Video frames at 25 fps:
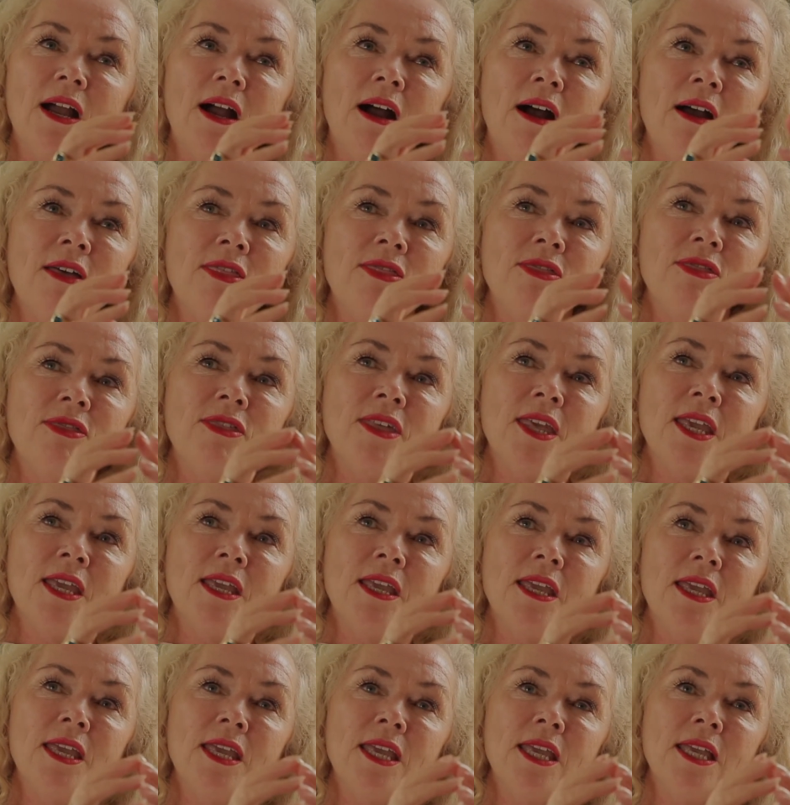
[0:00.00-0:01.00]
I
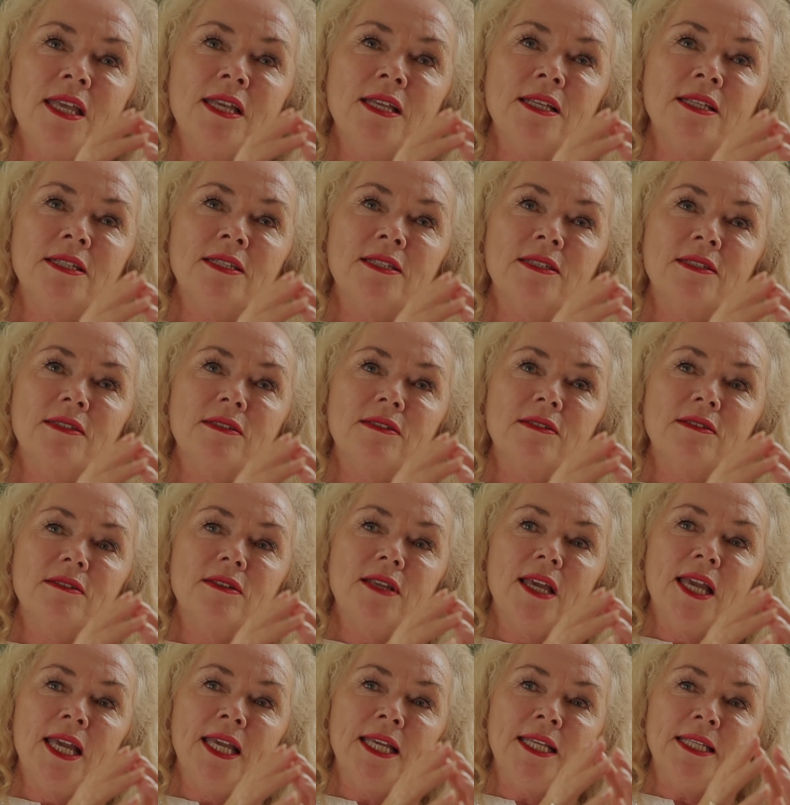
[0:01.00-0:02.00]
think his
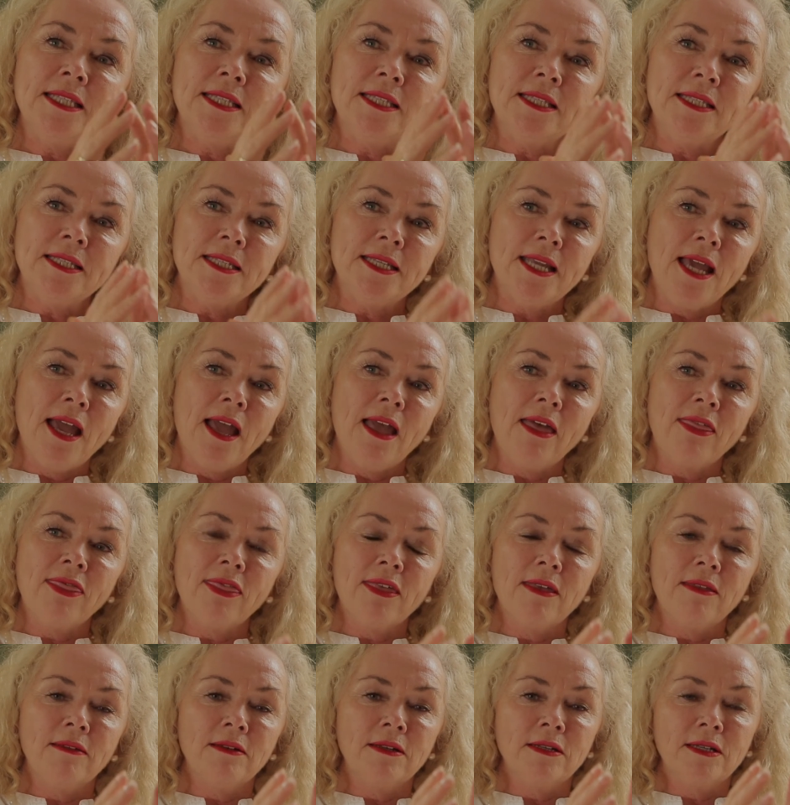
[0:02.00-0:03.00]

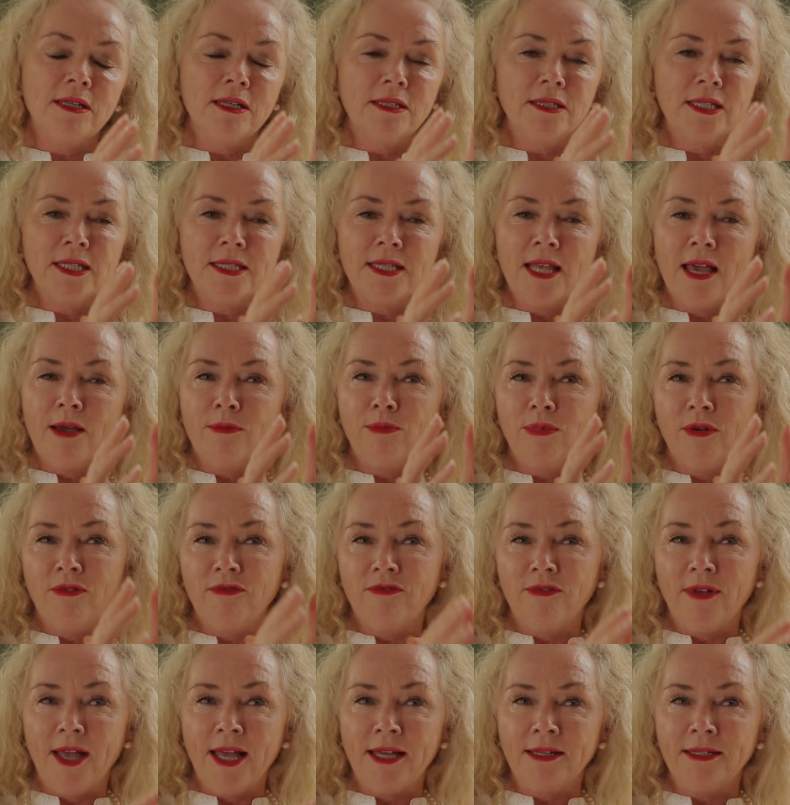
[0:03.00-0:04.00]
death, and just how
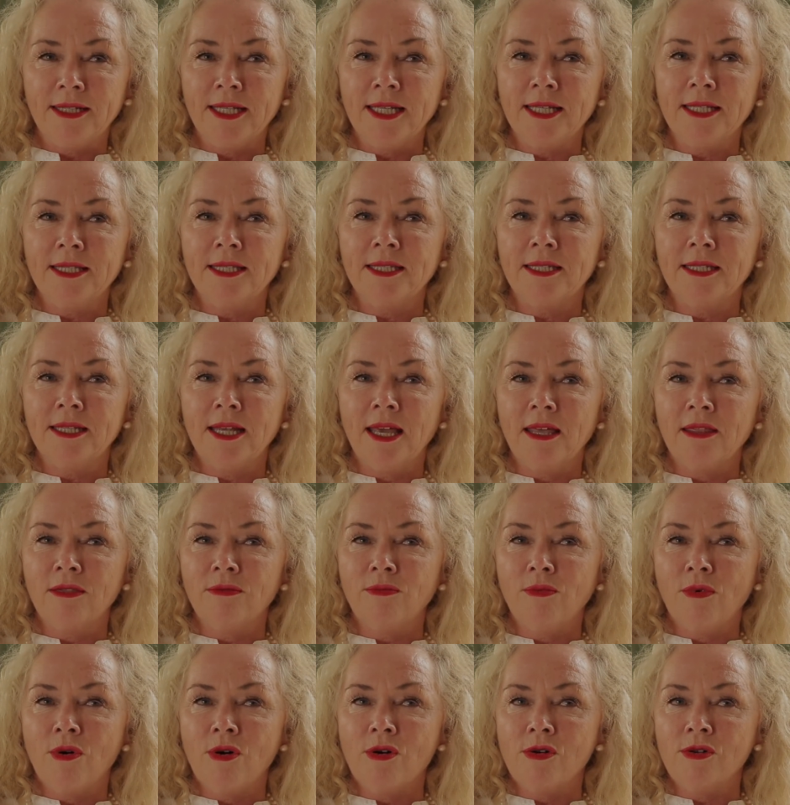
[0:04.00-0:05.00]
profound his
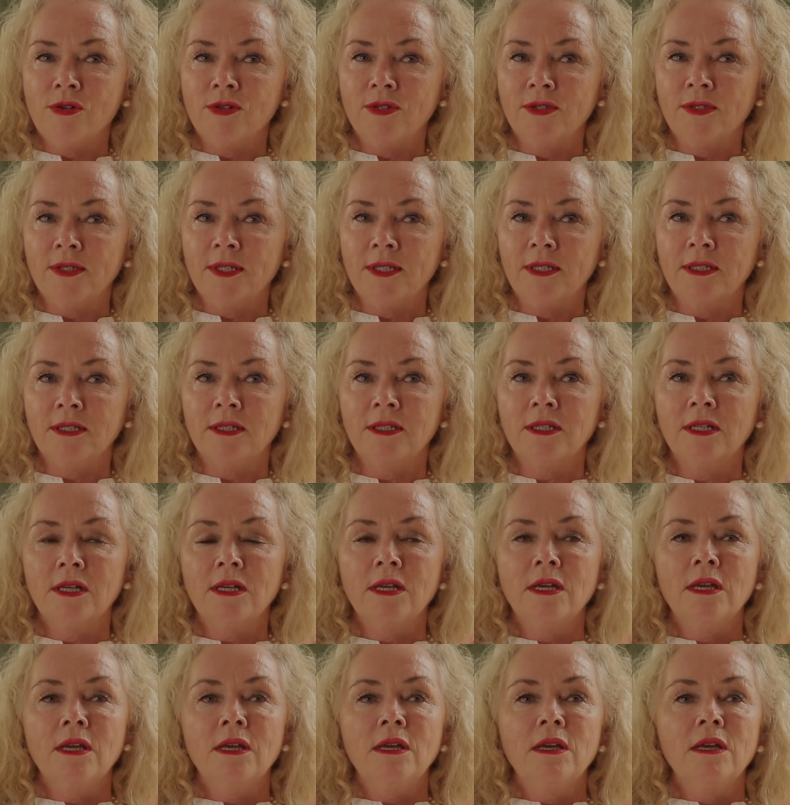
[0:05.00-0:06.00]
death was, and
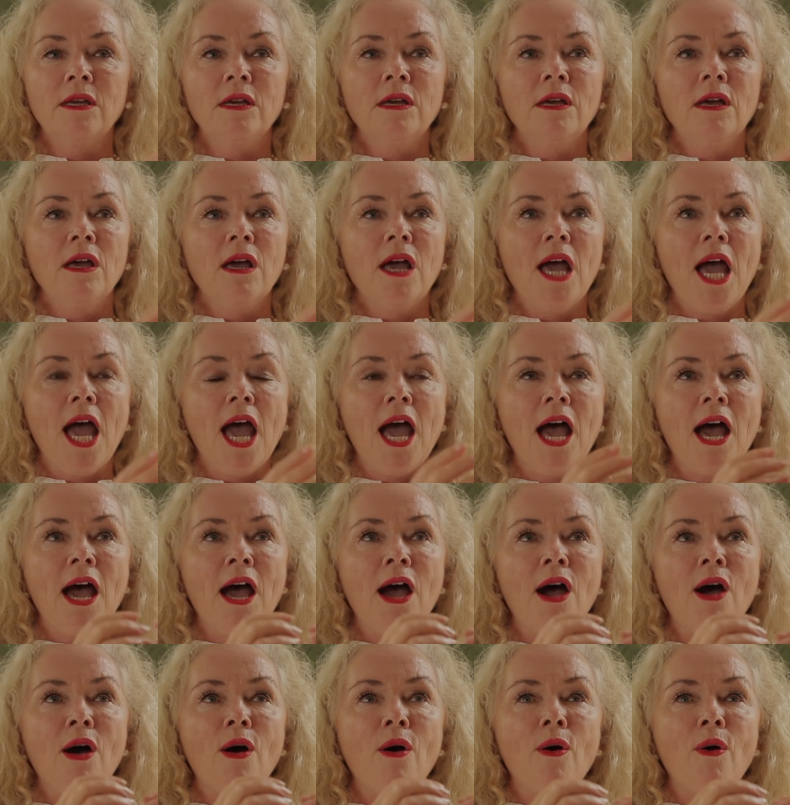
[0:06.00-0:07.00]

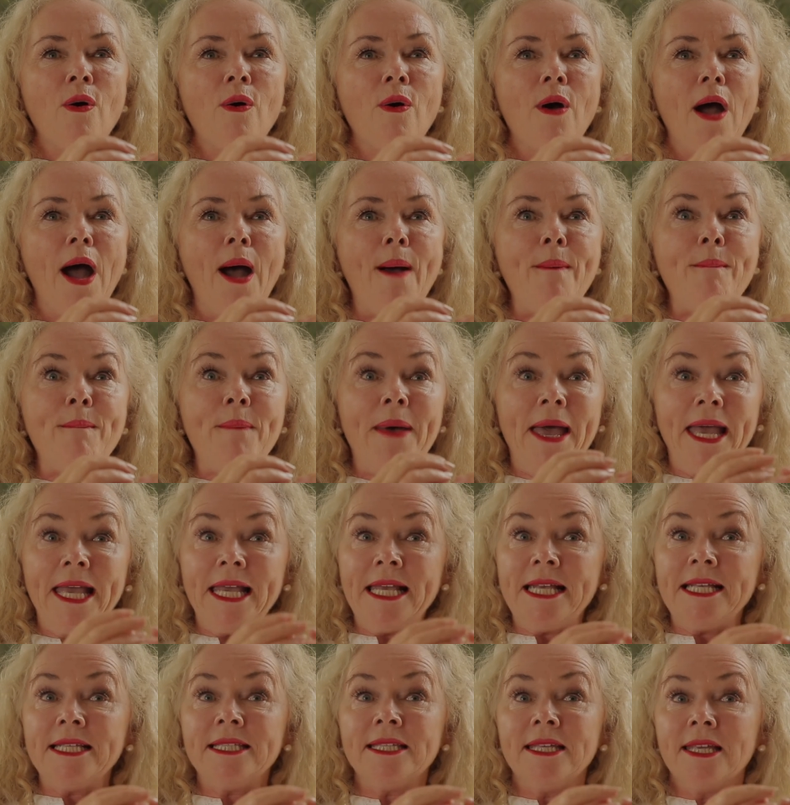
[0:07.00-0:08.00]
how
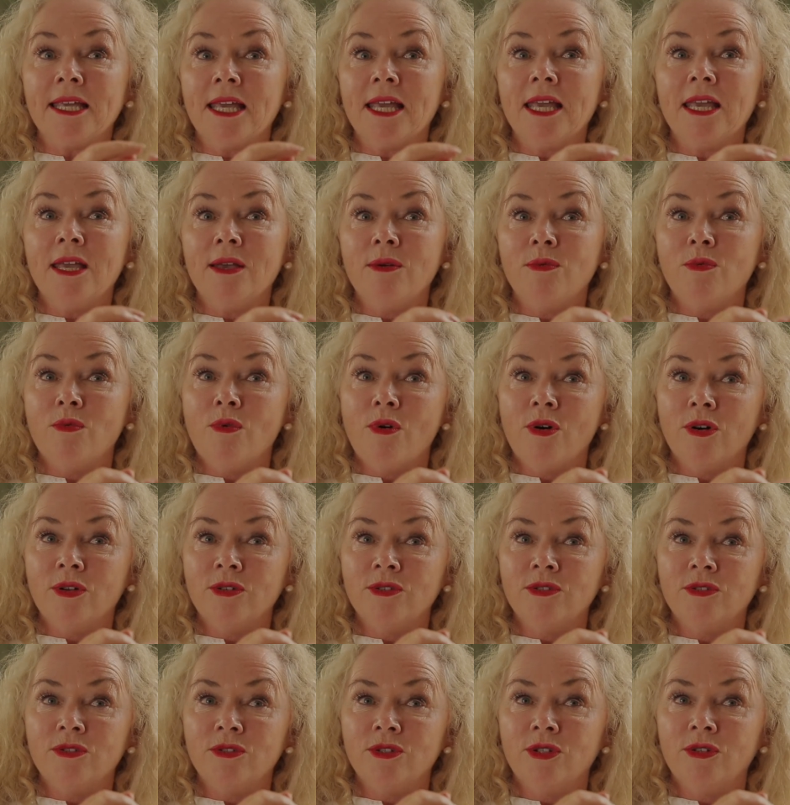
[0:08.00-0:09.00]
amazing he
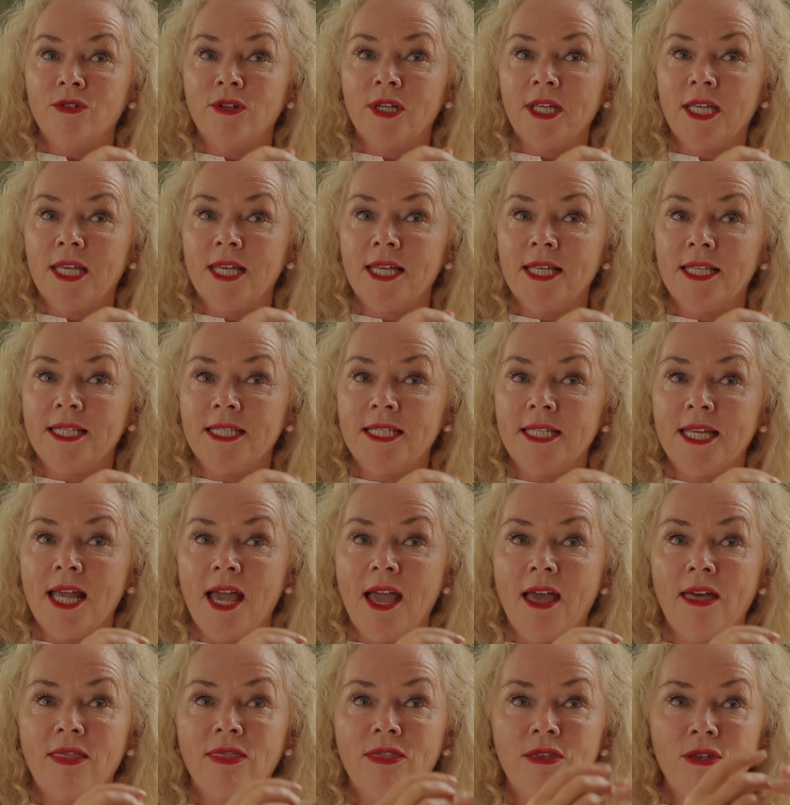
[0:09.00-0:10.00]
was during his
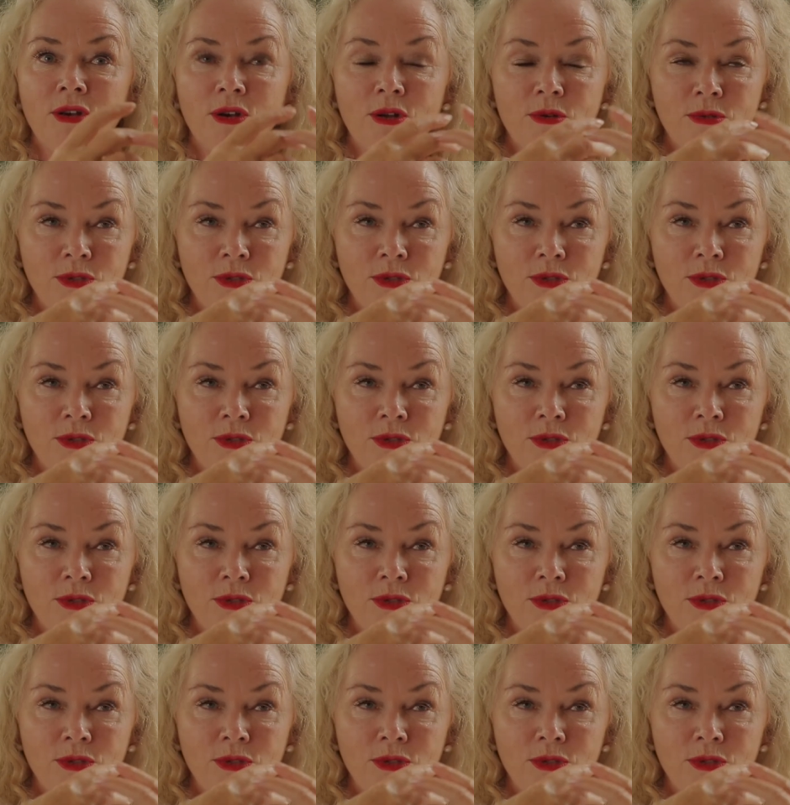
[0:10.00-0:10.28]
death,